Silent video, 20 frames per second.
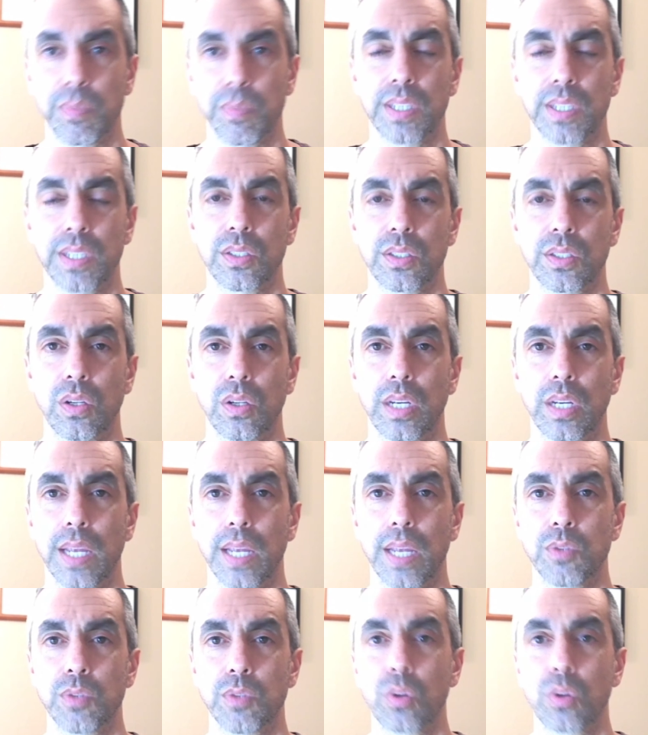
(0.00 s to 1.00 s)
pixel art
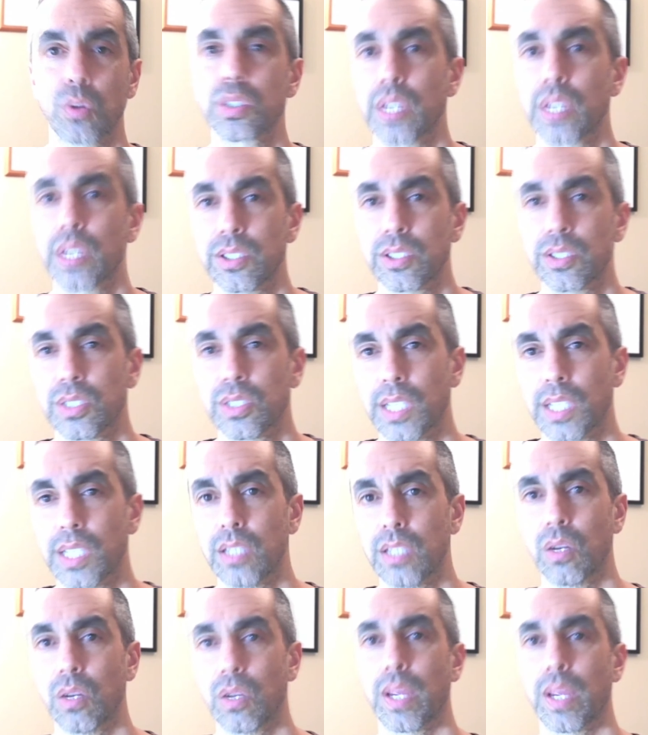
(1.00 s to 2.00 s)
games, or I should say,
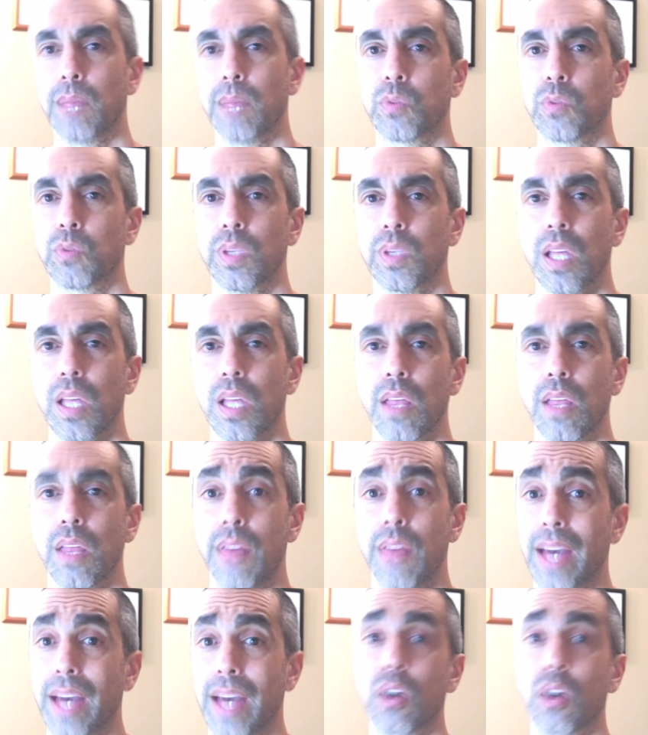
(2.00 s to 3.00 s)
games with
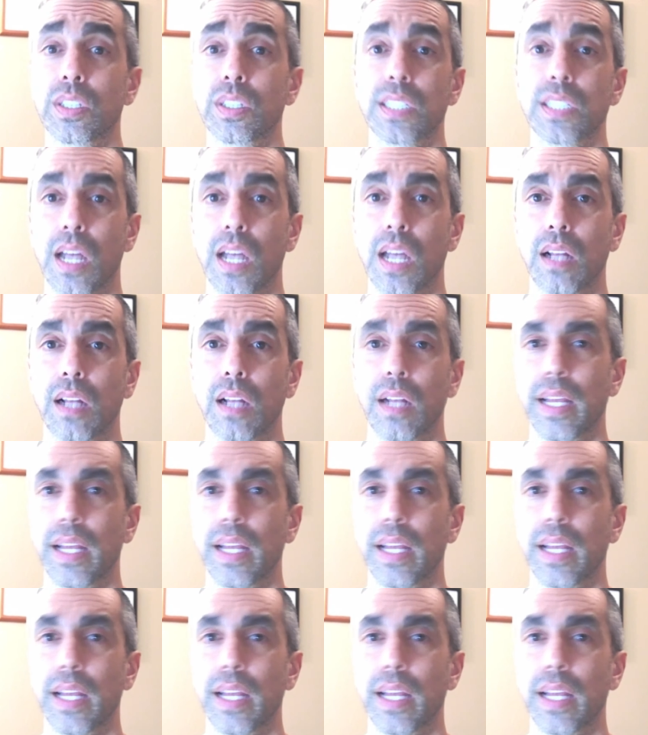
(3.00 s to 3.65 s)
that art style.